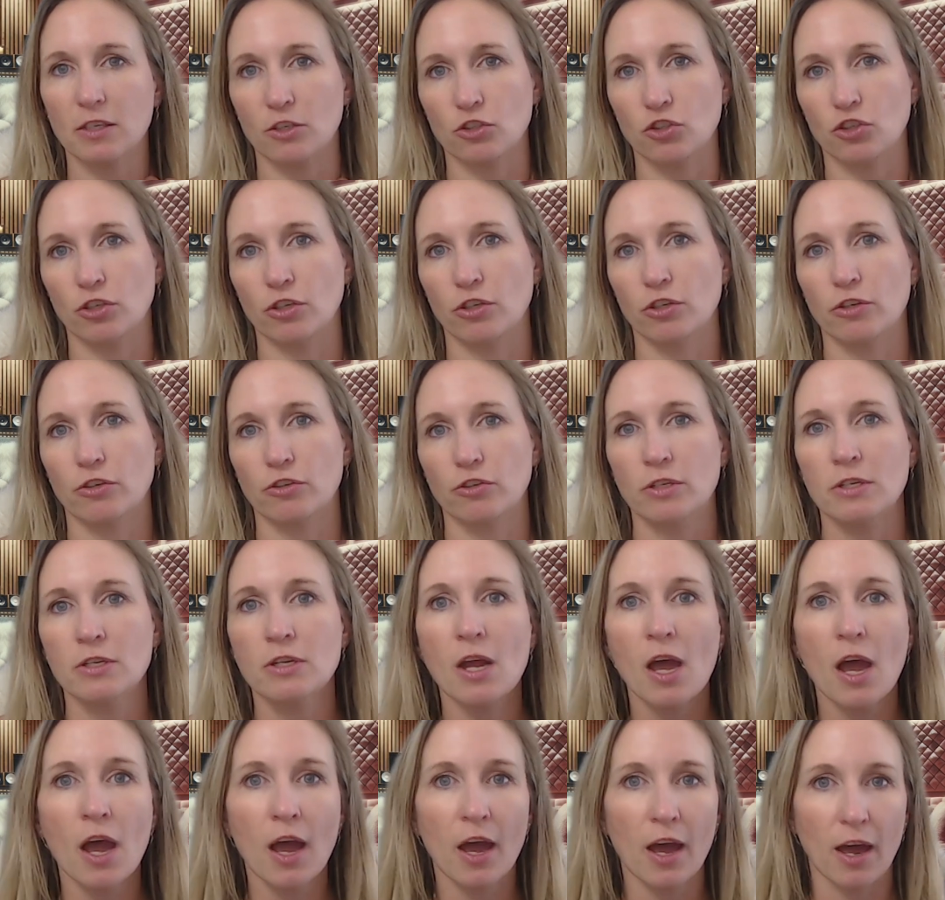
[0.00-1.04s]
touching your
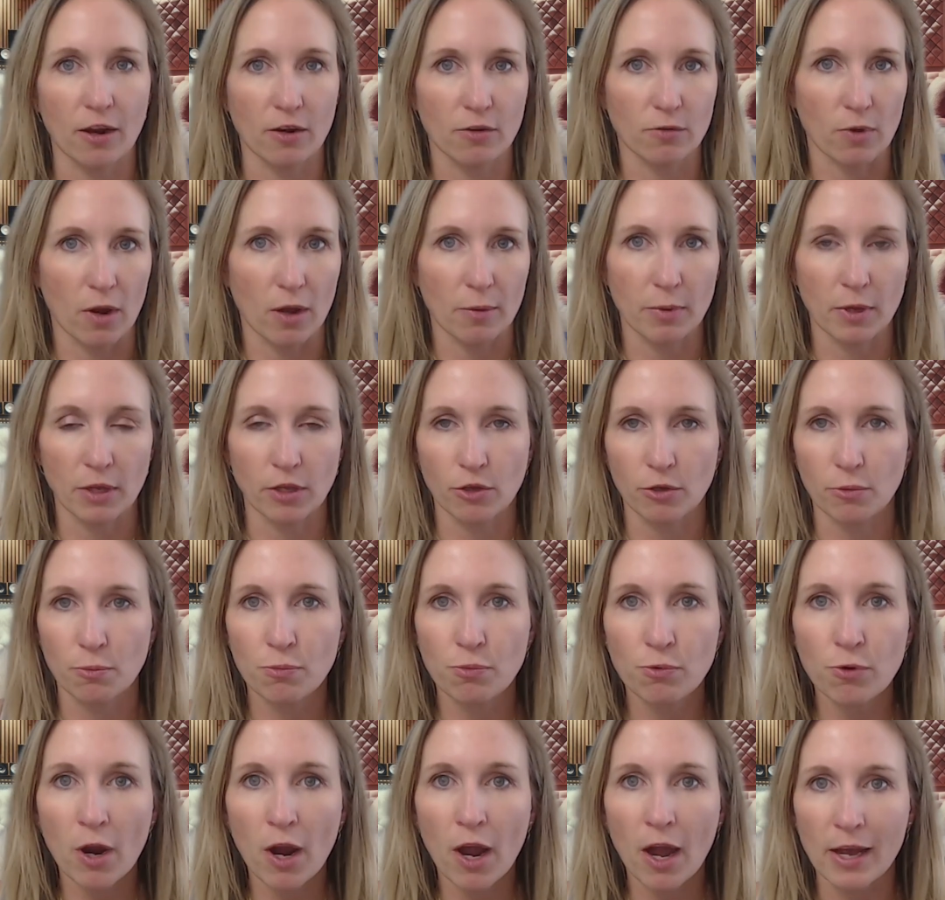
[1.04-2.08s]
neck, rubbing your
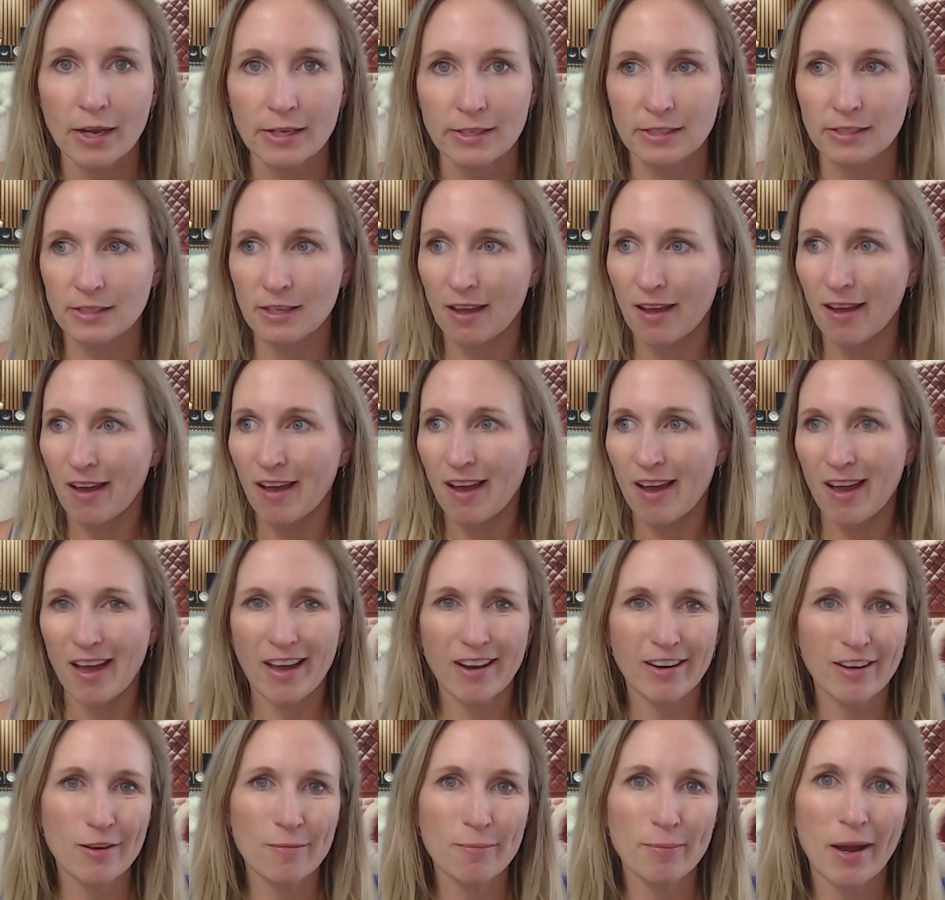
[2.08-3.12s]
breast,
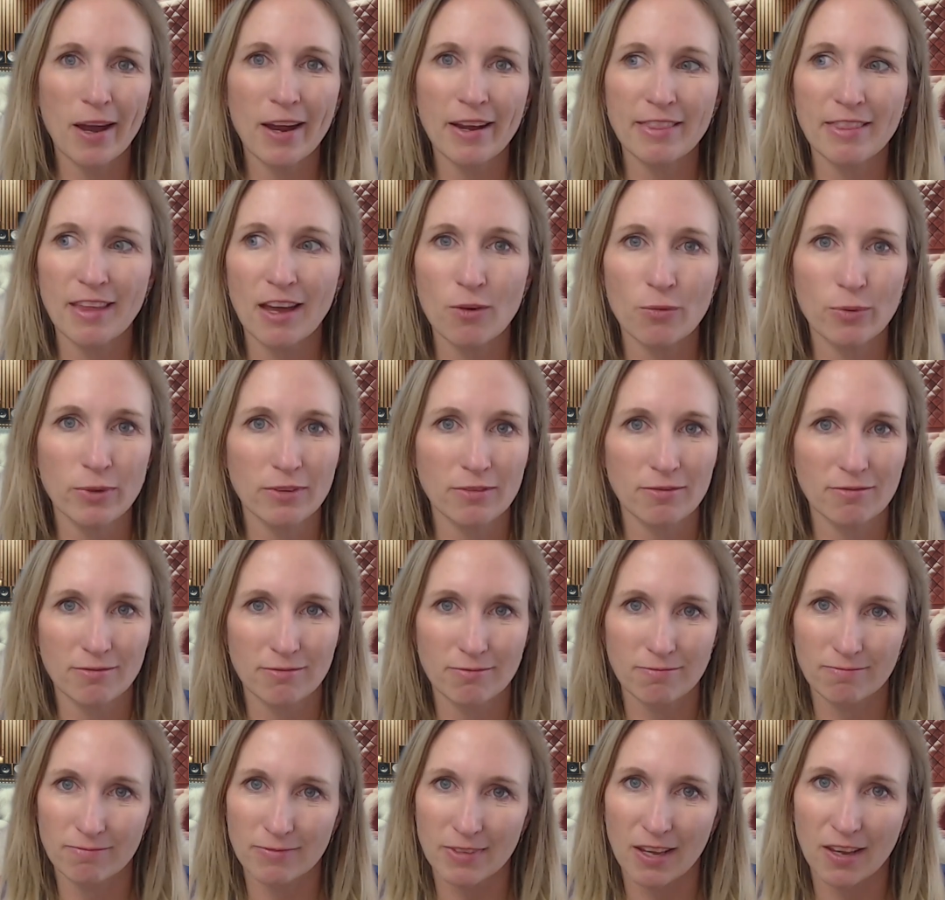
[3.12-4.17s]
and combine that with
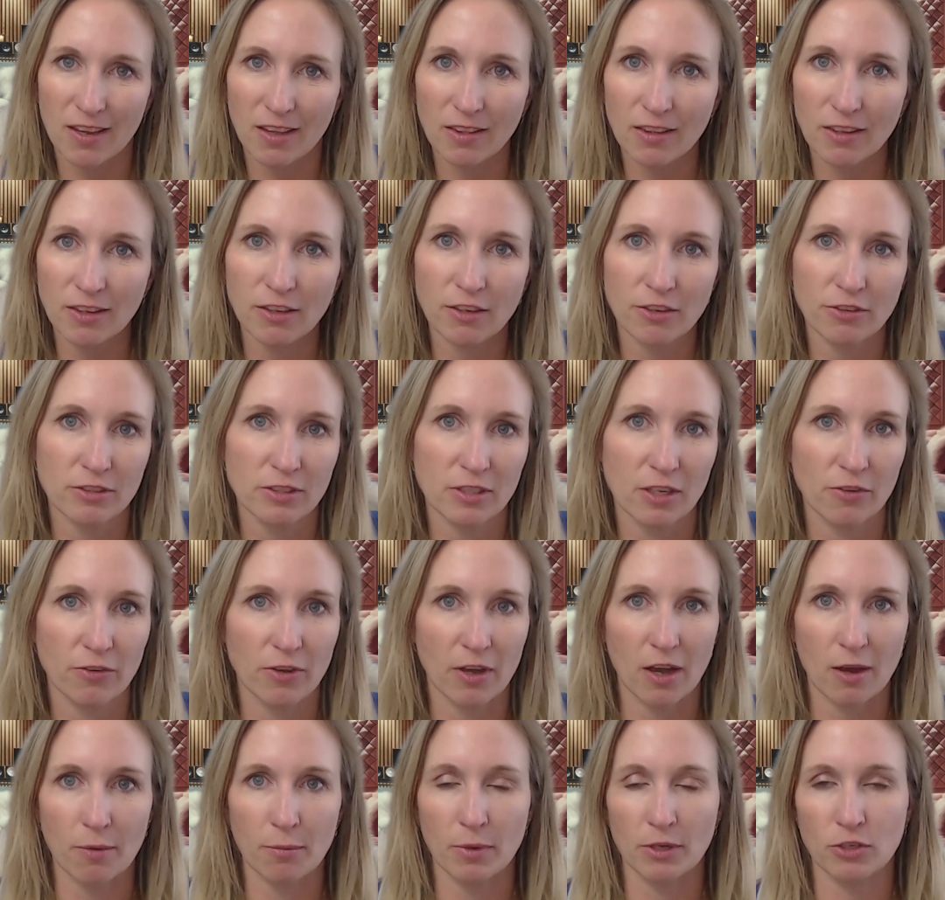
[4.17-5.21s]
telling yourself
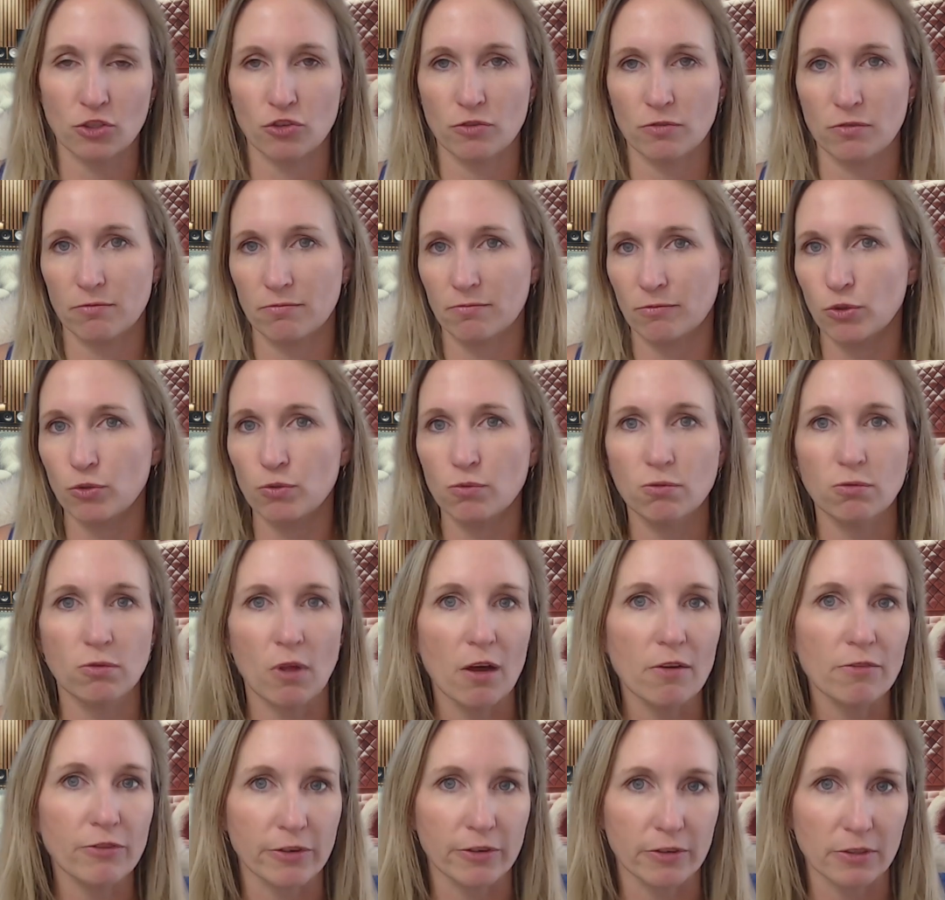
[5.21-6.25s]
how much you
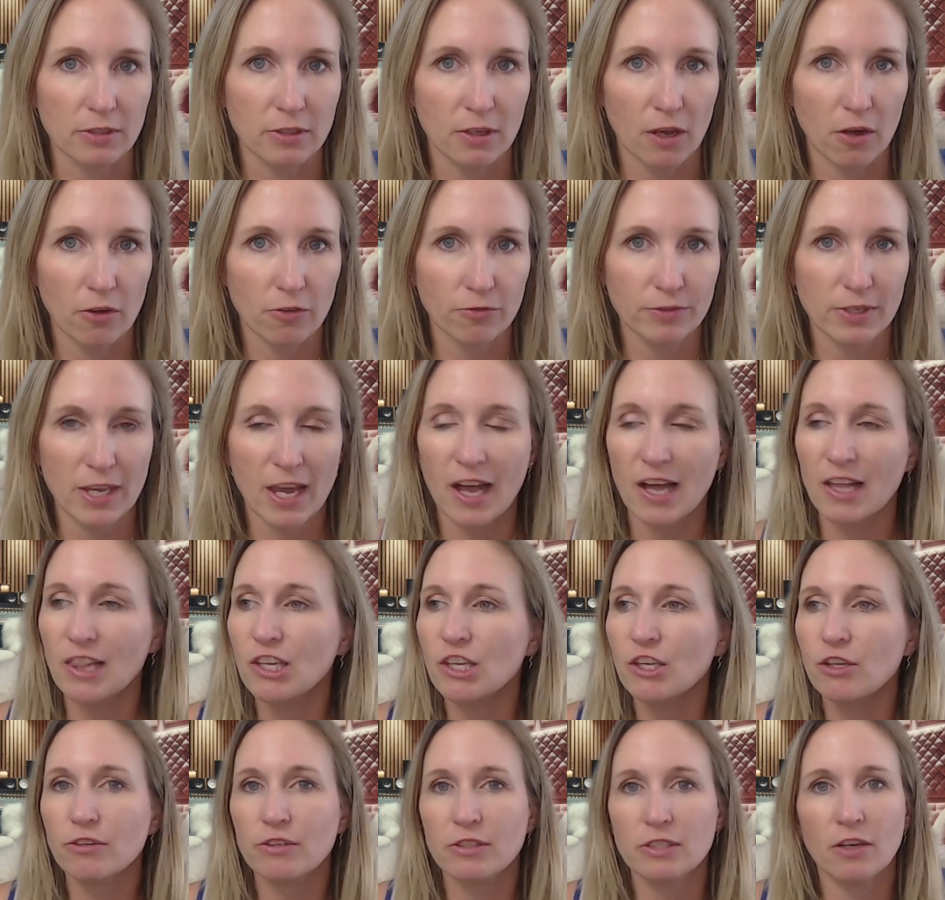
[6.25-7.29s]
love yourself,
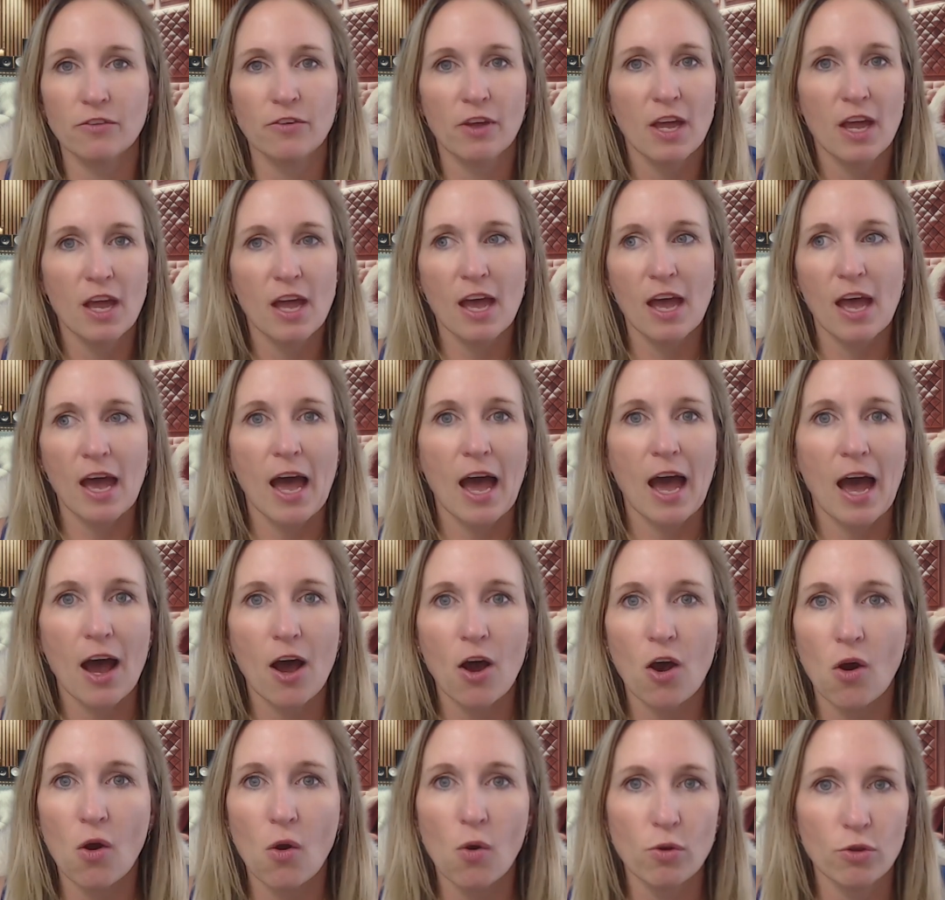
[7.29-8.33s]
telling yourself
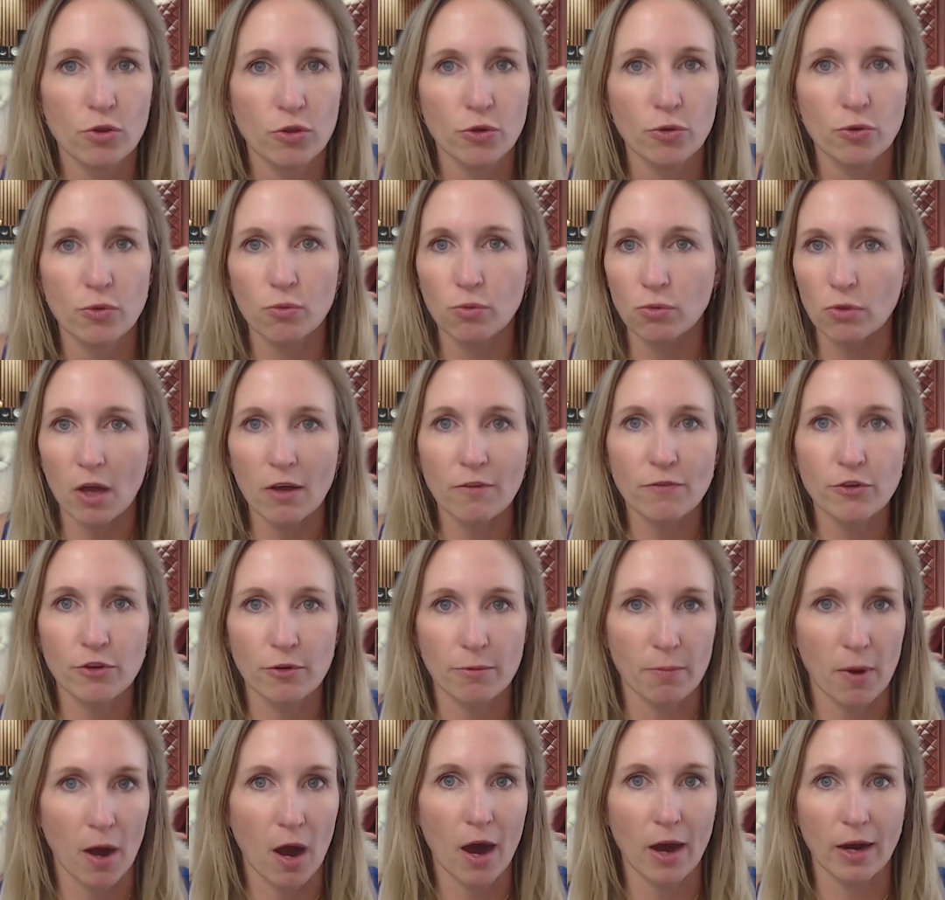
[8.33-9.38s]
how you love your
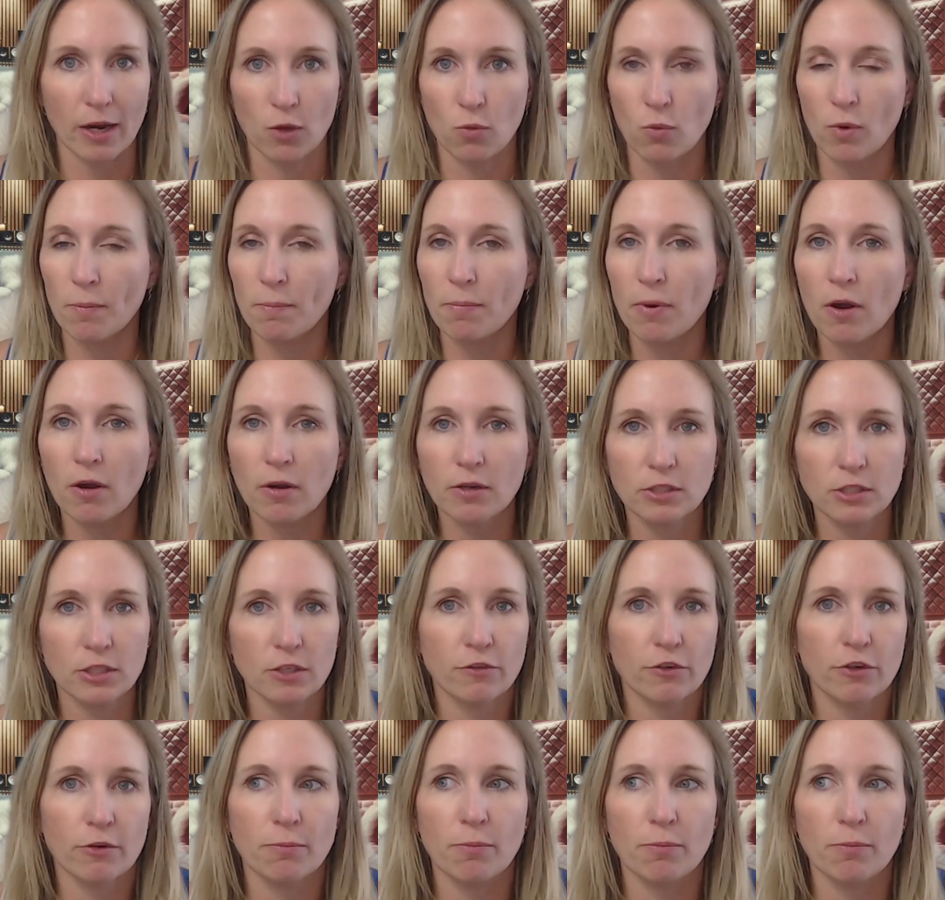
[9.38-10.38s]
body, what parts of your